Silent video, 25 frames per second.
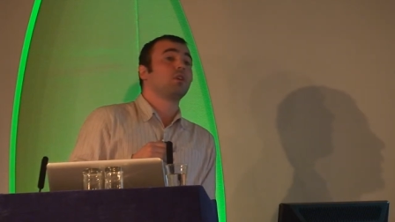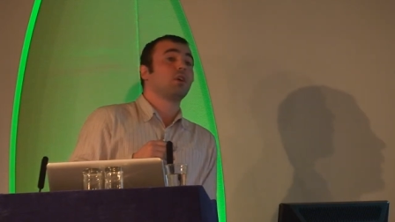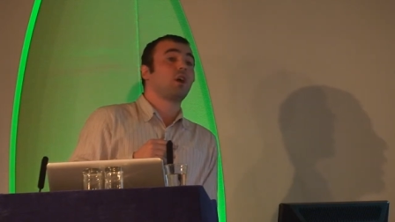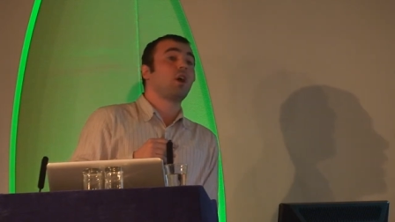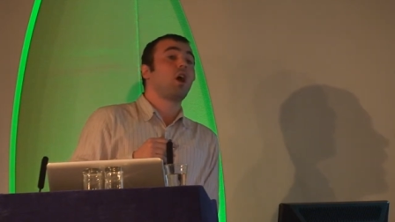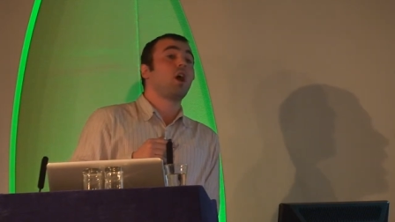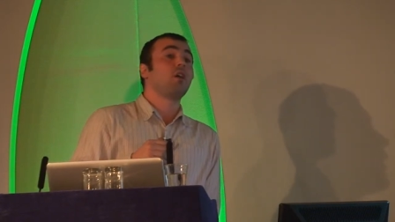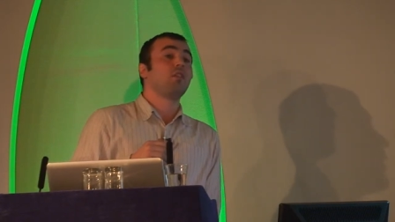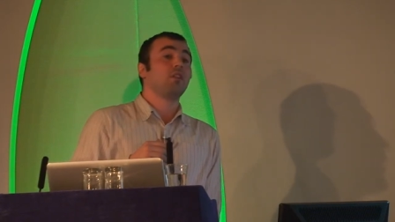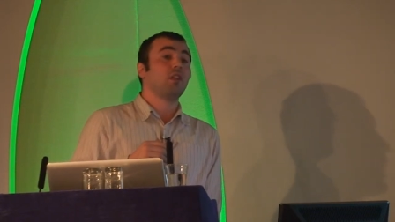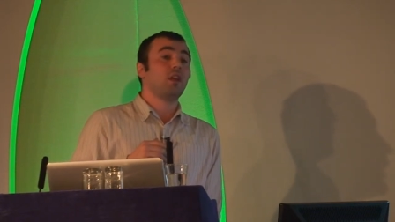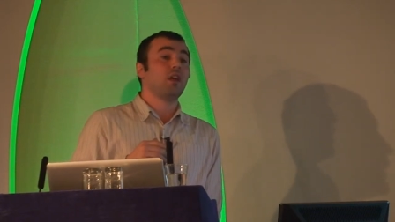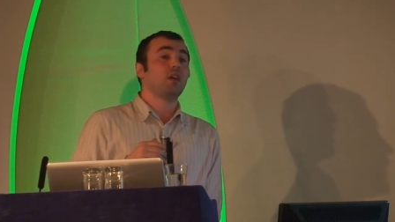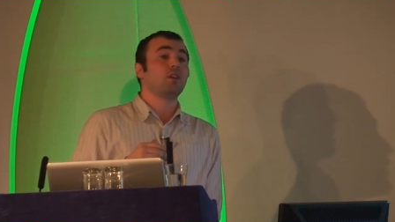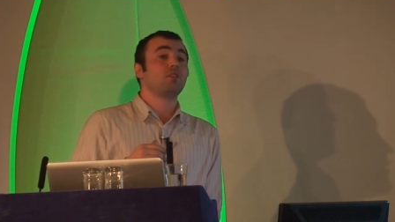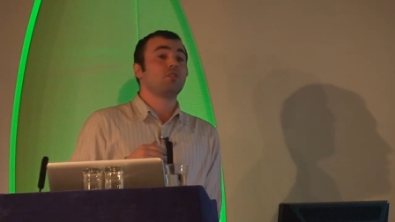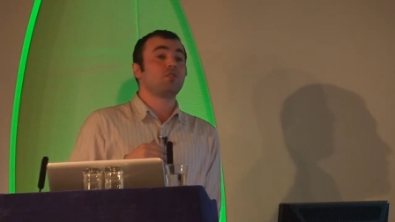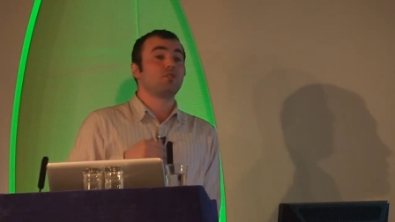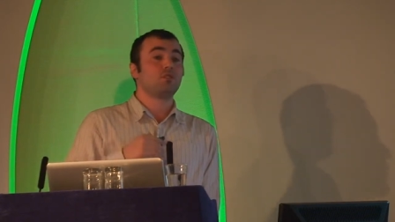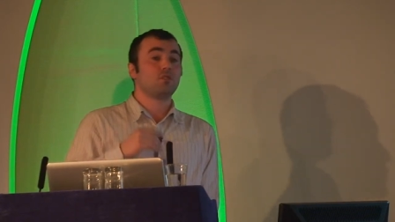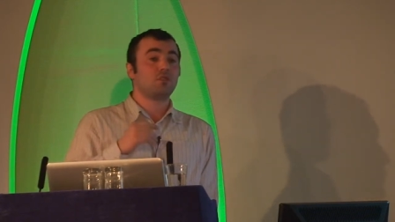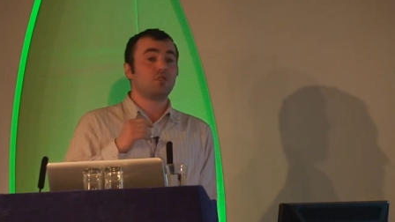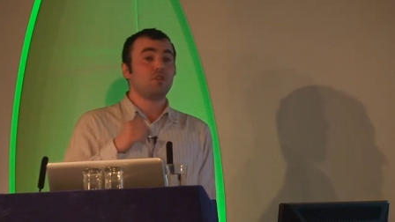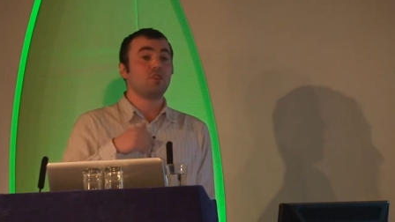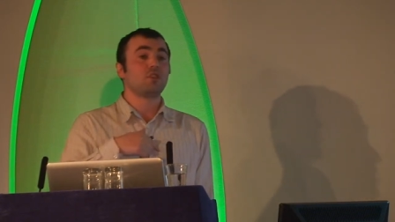Guy over there?
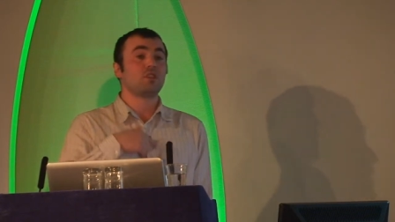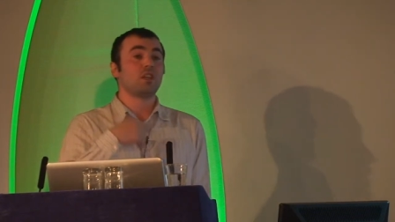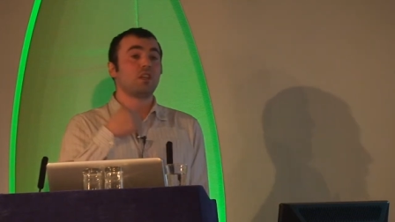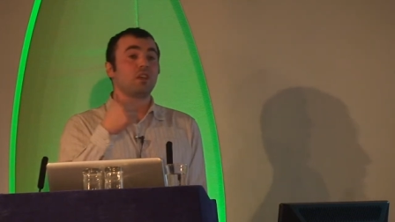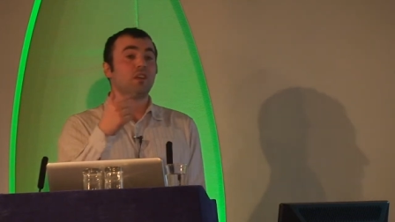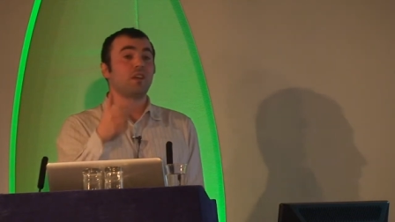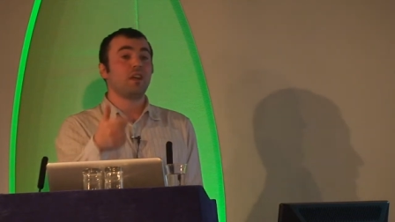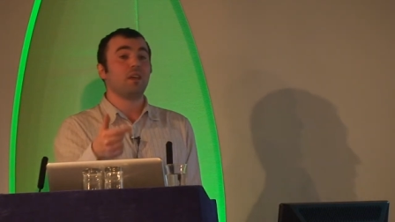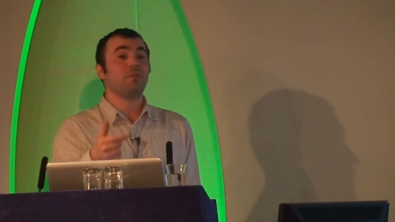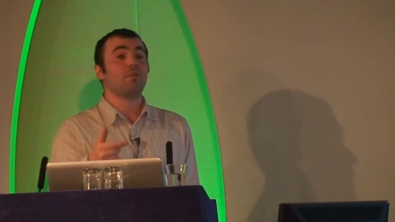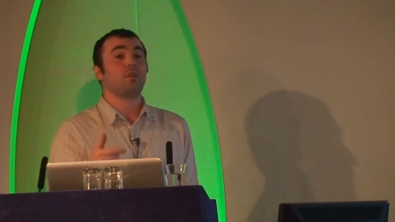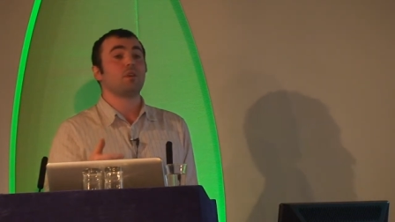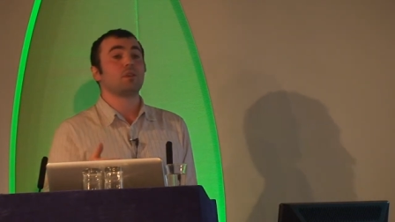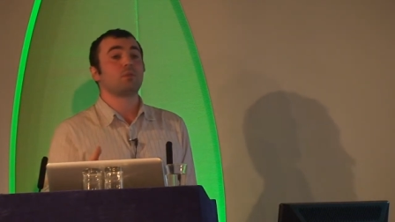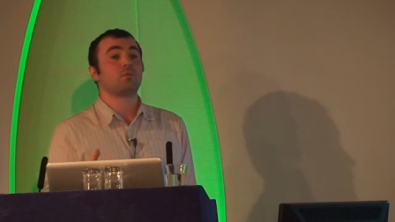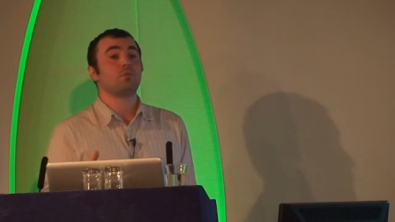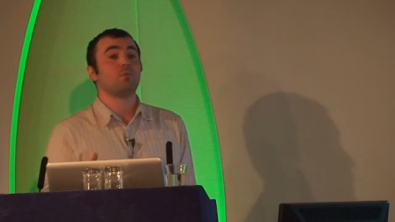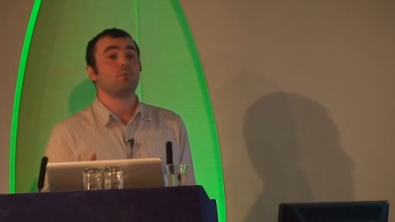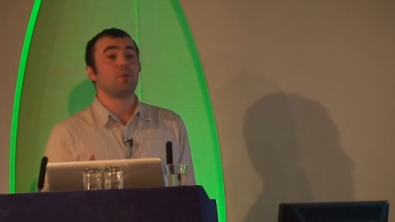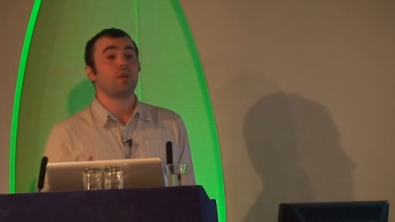Do you send out emails when